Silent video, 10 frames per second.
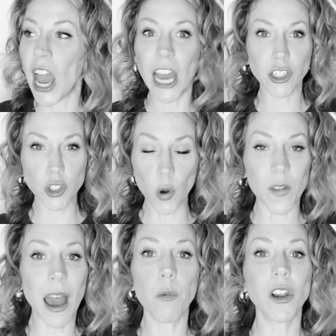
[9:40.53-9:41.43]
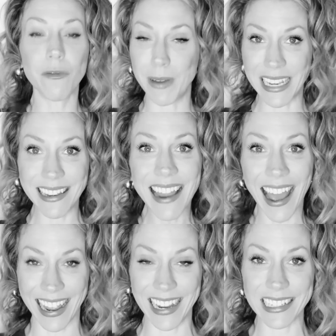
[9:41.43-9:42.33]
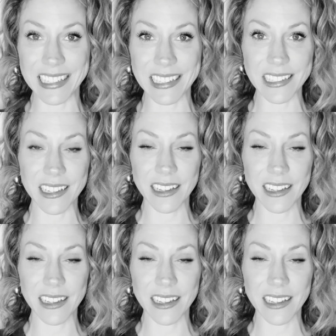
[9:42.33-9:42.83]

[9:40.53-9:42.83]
And sure, that would have been nice.